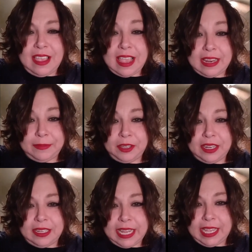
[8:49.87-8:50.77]
and I'm
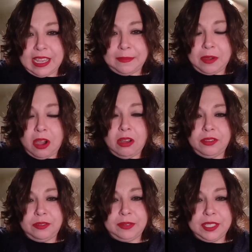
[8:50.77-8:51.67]
going to link up all
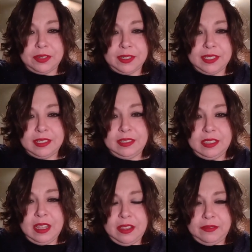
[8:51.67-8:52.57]
the
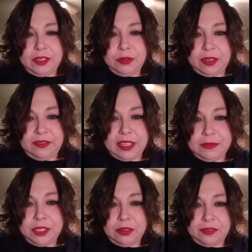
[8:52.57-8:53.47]
resources
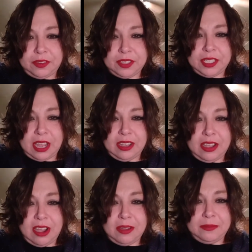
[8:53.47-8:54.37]

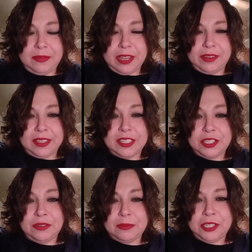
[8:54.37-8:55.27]
twinflamesuniverse.com here in the
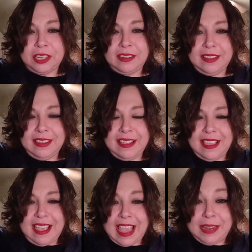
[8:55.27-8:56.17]
description.
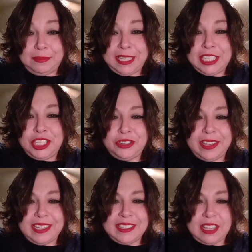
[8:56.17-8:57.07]
And please
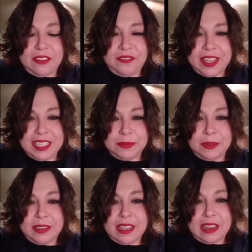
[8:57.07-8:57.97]
join us on
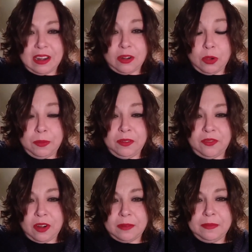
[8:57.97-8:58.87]
Facebook in our open
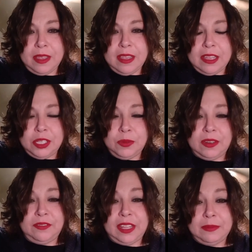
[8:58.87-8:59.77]
forum,
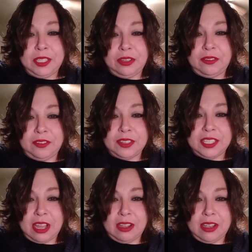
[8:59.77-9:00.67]

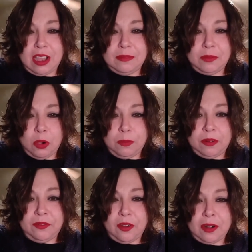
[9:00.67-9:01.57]
twinflamesuniverse.com open
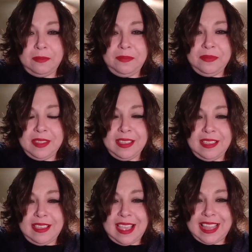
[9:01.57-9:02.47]
forum.
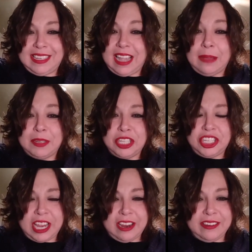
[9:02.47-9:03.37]
And come and
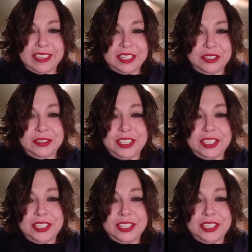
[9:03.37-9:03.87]
share, introduce